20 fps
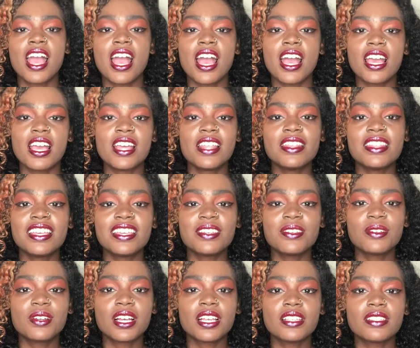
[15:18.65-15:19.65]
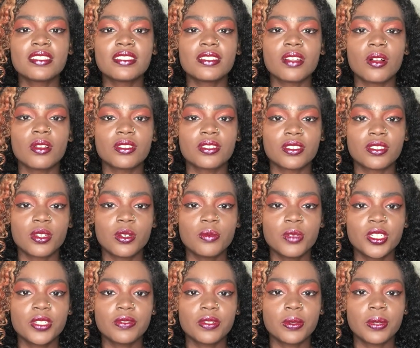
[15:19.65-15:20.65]
And thank you guys so
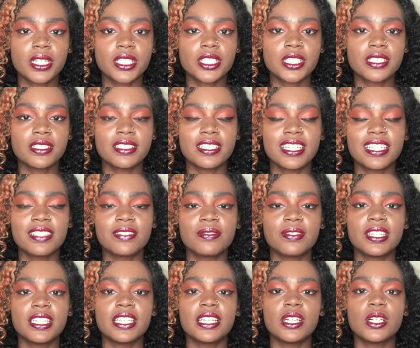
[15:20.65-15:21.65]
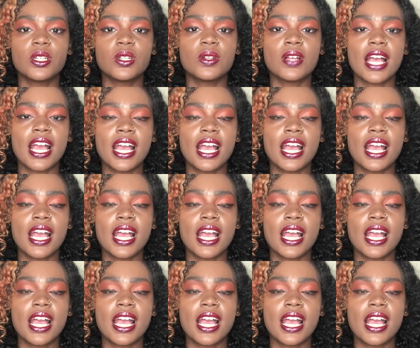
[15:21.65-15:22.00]
much for watching today's video,